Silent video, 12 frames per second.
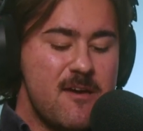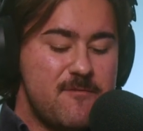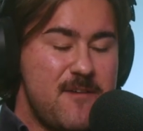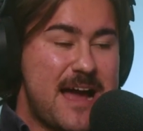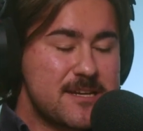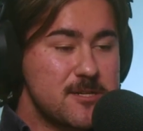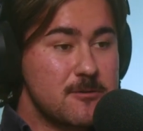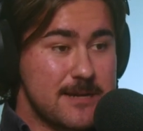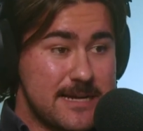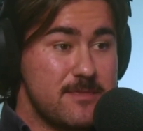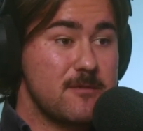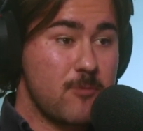factor
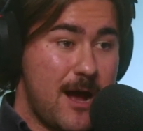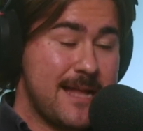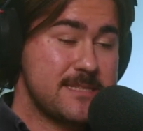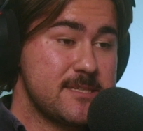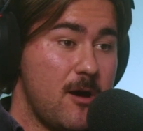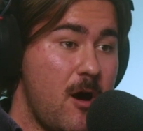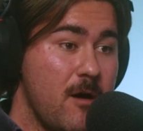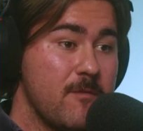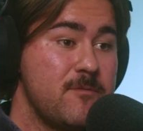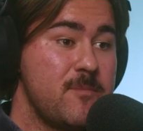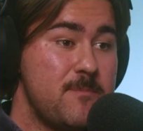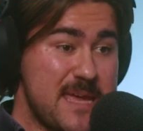in the rights
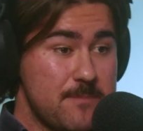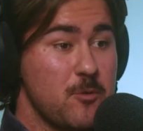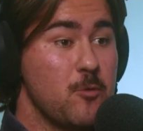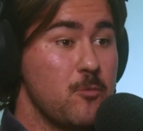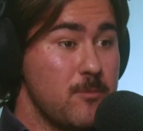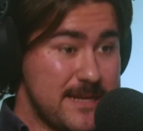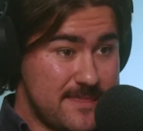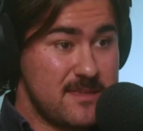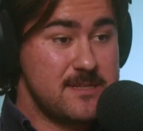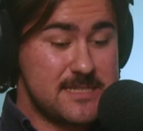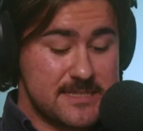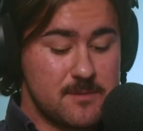of people with
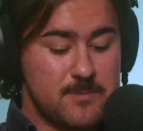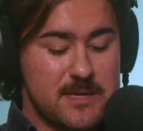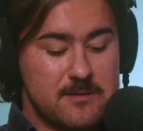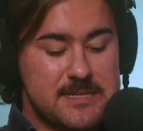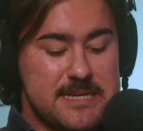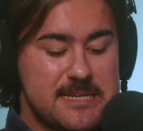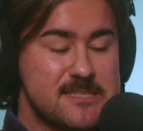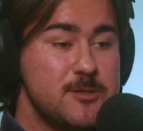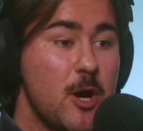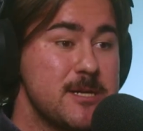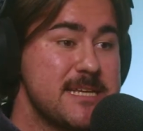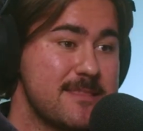disabilities,
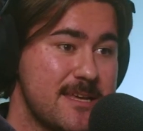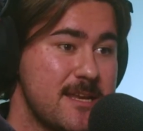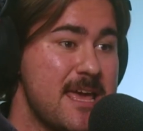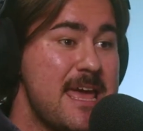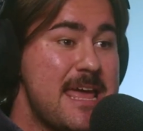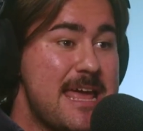noting that